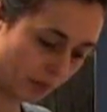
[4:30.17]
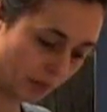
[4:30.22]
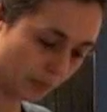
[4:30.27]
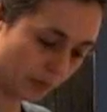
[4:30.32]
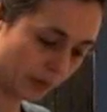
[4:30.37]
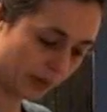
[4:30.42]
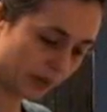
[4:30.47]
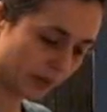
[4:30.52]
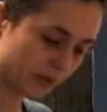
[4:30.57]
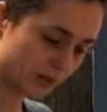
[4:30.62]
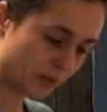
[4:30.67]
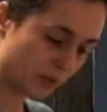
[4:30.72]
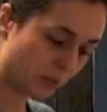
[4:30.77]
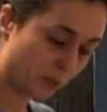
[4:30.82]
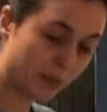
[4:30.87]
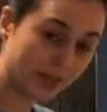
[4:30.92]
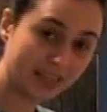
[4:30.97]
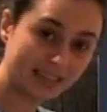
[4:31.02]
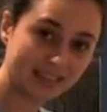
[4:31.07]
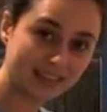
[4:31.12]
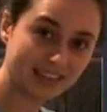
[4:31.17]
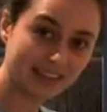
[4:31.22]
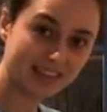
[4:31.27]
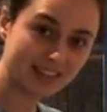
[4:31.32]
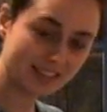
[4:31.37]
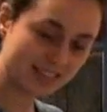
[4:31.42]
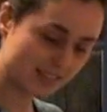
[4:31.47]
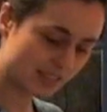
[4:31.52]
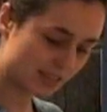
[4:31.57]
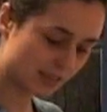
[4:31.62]
We are going to repeat
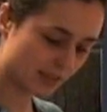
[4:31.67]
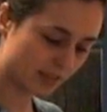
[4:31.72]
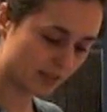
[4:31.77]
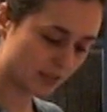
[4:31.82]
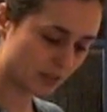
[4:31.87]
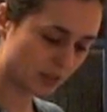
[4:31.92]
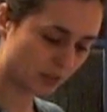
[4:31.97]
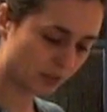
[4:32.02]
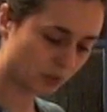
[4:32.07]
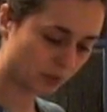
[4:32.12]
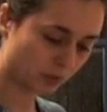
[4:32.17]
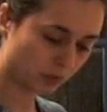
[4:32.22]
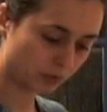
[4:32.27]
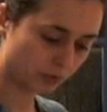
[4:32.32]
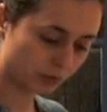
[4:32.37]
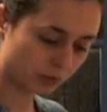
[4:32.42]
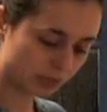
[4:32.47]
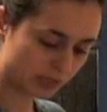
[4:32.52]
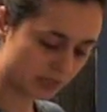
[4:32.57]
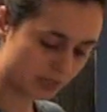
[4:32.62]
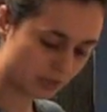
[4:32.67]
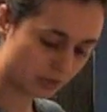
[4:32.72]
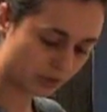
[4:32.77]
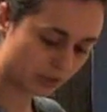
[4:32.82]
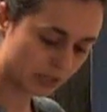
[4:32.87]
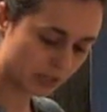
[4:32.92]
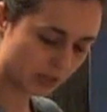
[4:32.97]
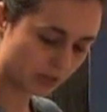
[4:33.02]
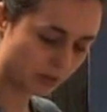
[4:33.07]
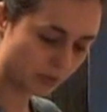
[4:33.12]
this until all the stock
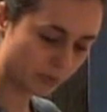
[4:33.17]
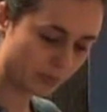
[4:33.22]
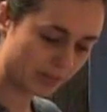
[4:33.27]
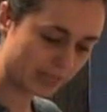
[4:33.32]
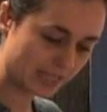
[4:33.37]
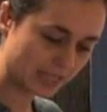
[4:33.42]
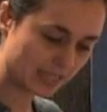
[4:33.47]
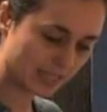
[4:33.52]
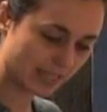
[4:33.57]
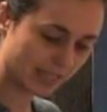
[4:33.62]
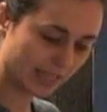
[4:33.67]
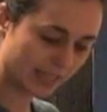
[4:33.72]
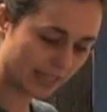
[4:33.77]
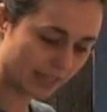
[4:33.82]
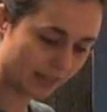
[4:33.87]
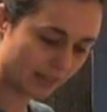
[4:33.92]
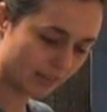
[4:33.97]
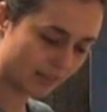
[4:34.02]
is gone basically.